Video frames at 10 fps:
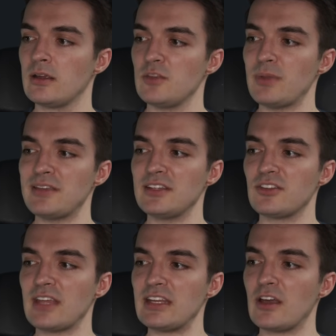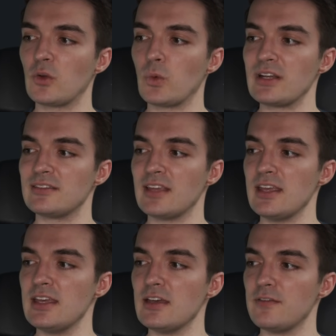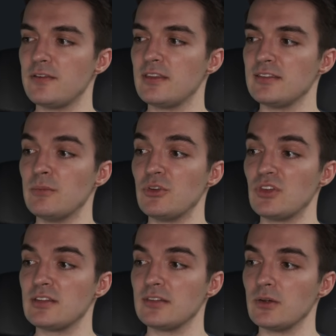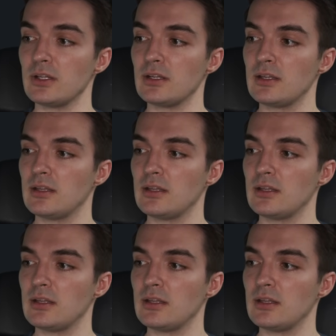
It's basically just another way to say if this image is loaded,